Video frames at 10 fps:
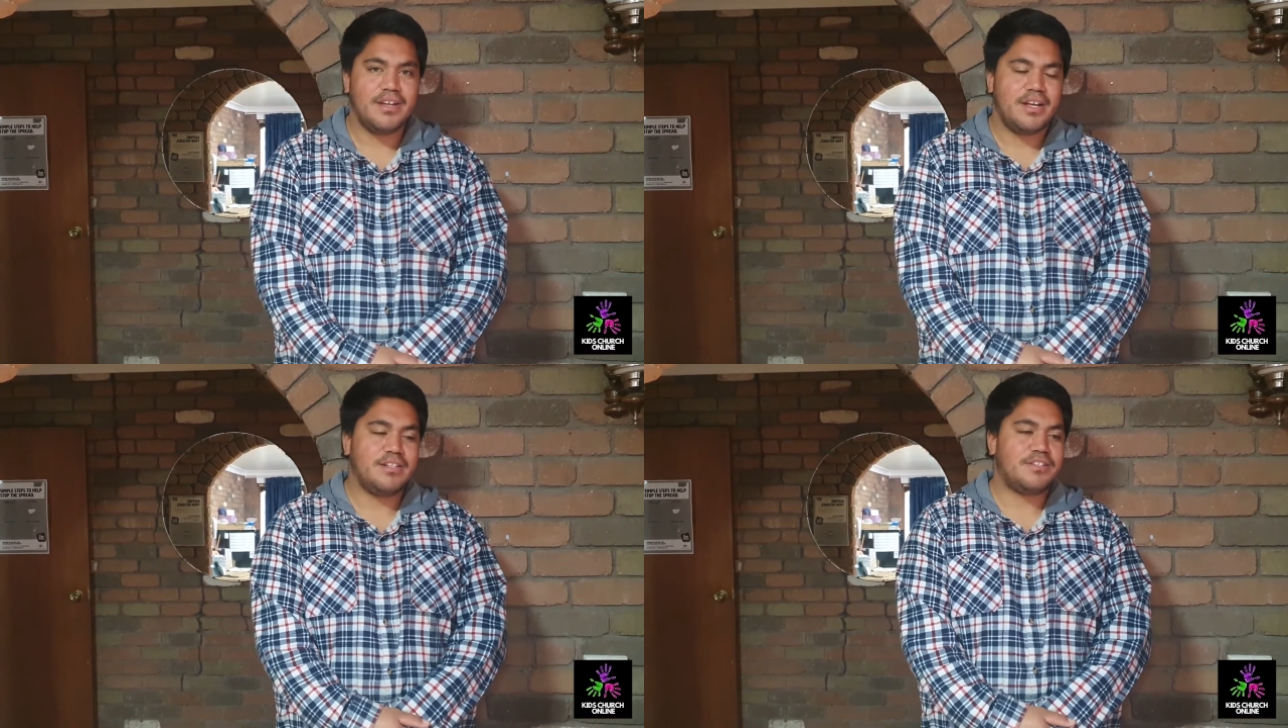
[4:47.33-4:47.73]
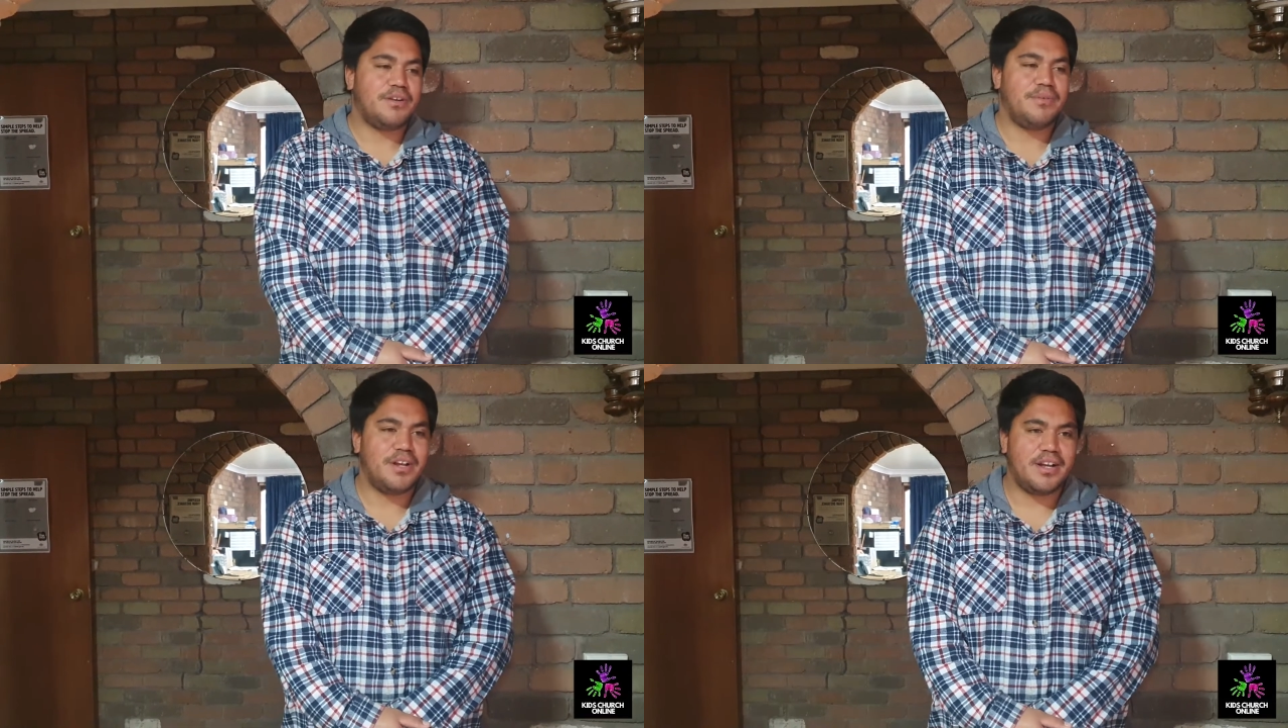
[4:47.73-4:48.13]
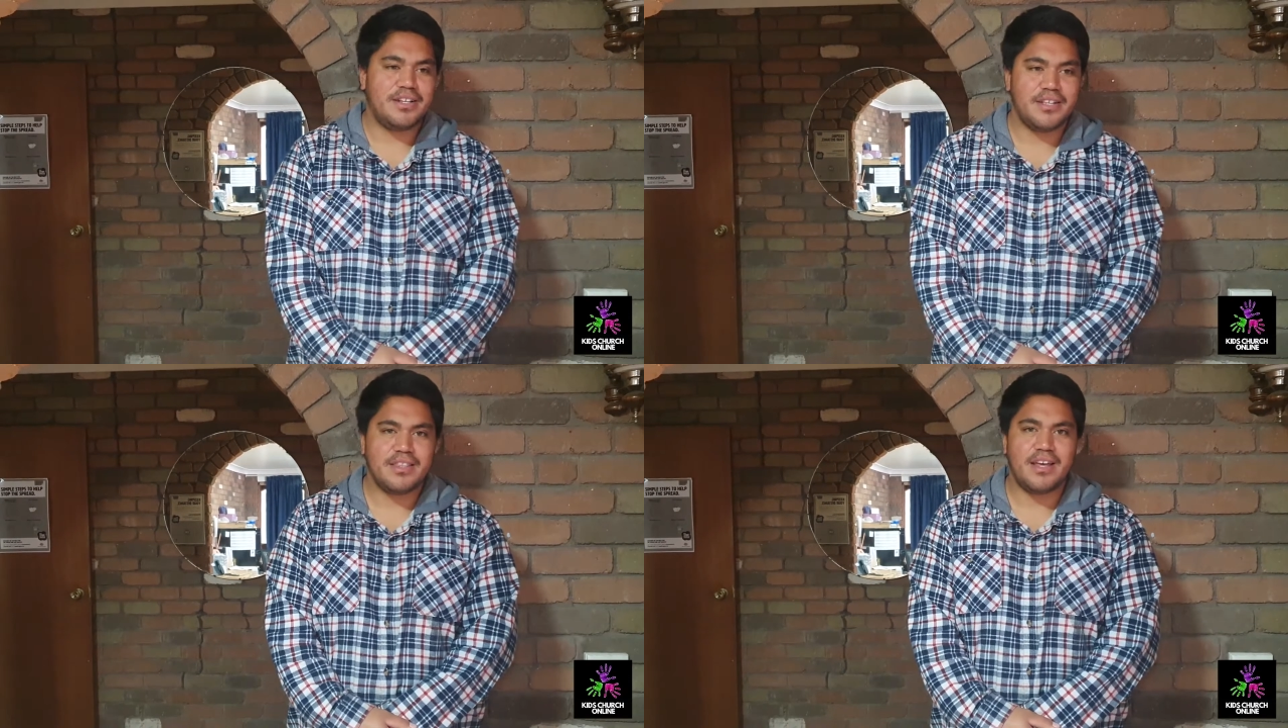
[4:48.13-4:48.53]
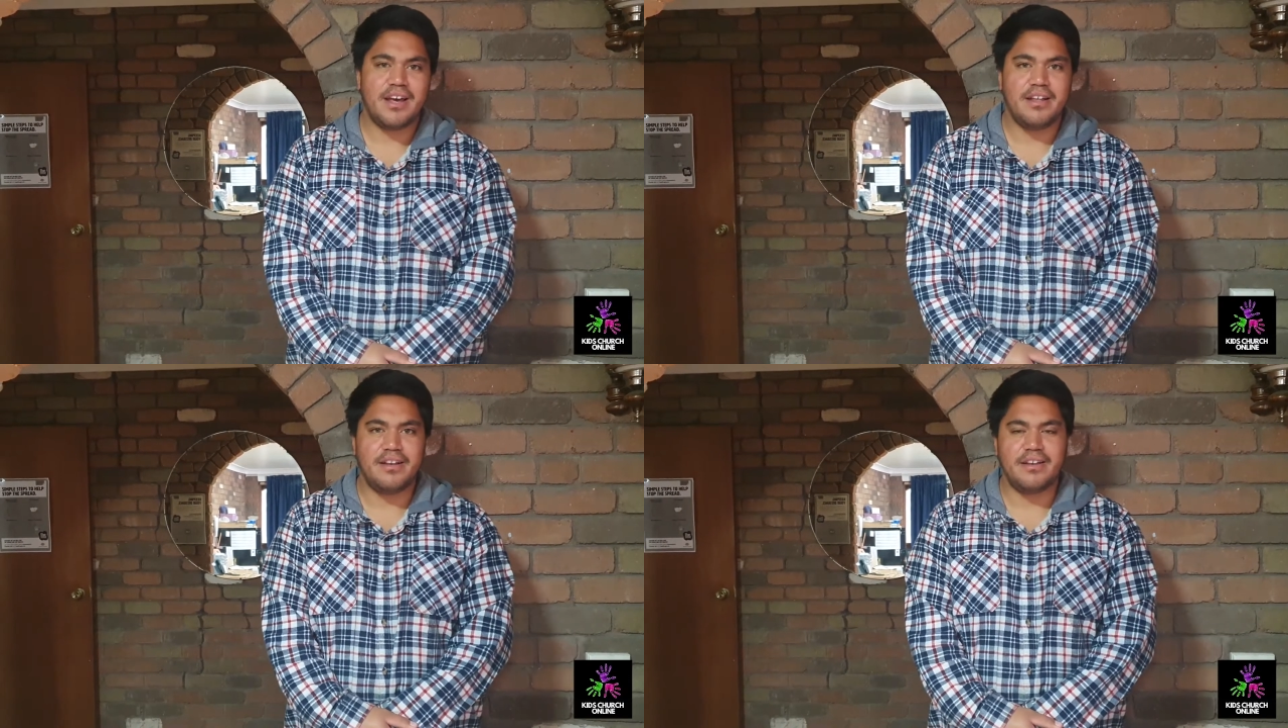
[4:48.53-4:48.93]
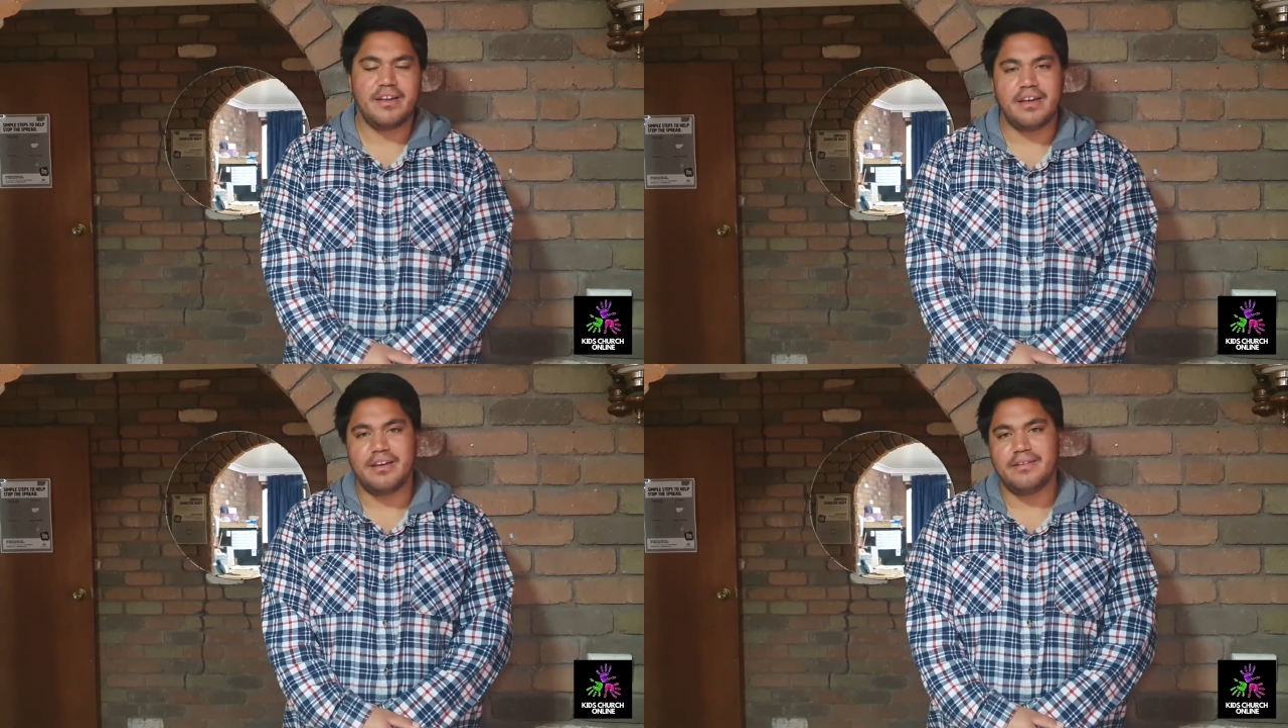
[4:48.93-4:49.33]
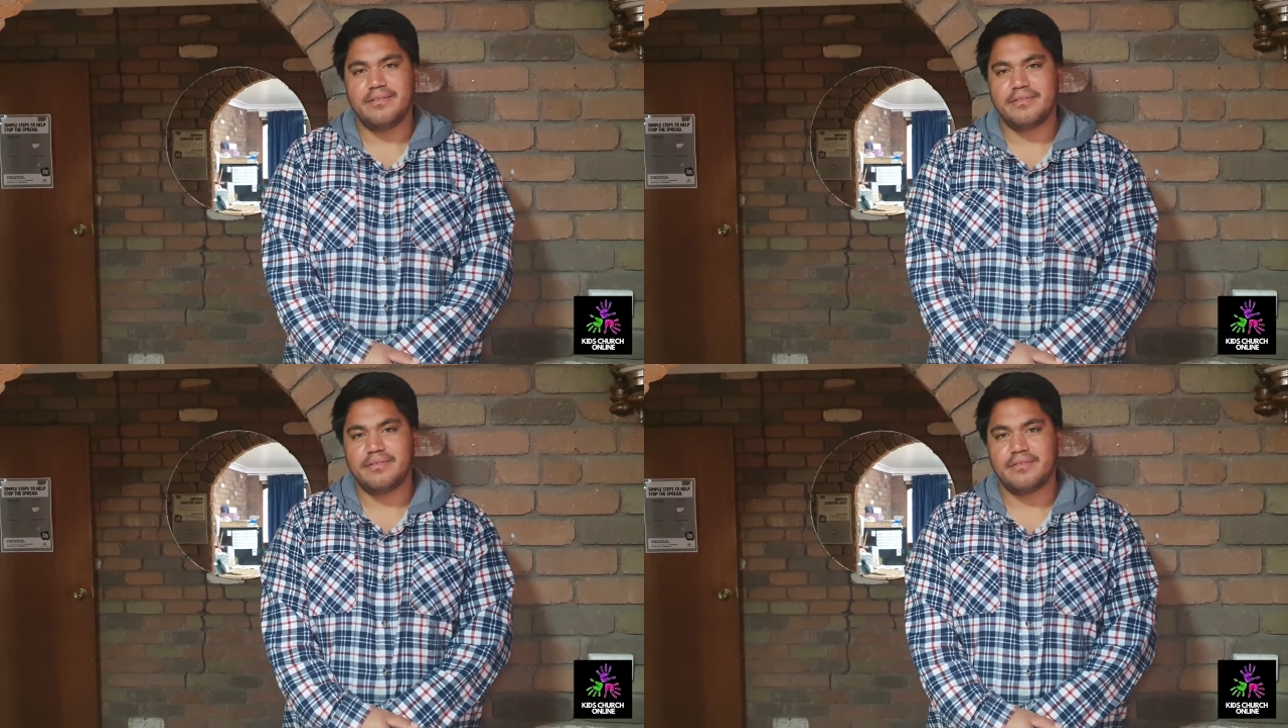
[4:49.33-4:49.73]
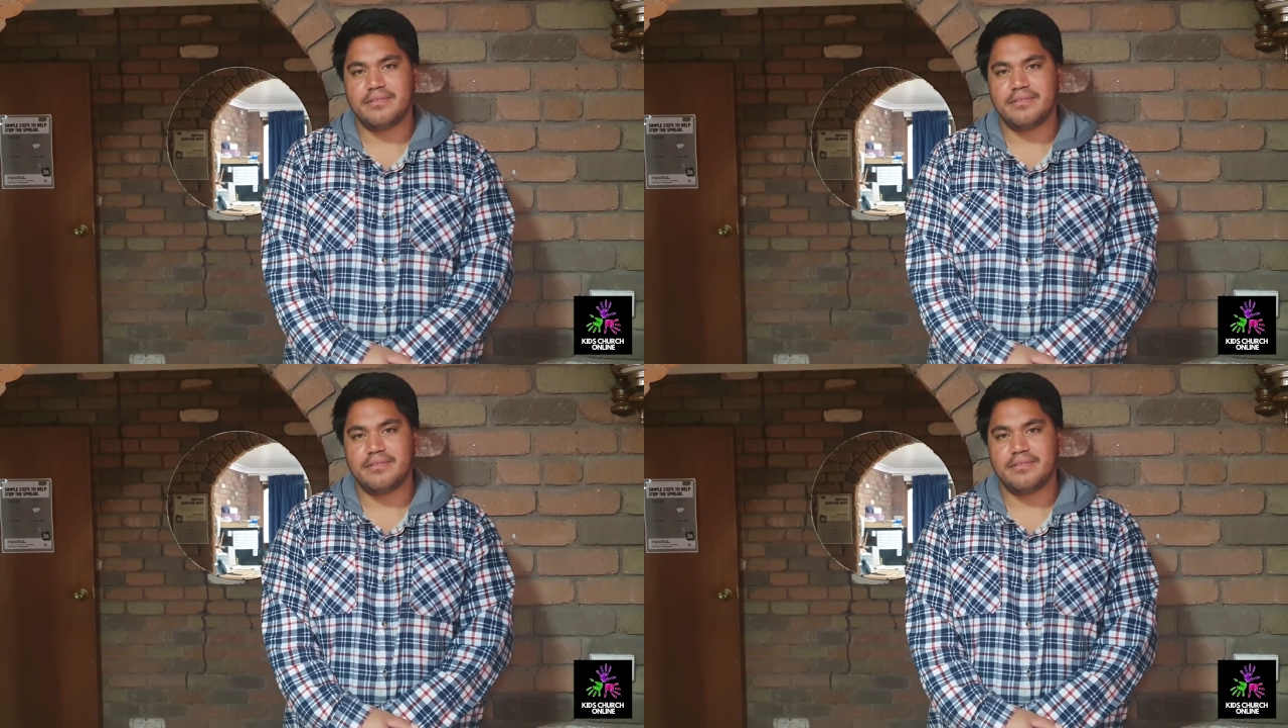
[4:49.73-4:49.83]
And so when I did that and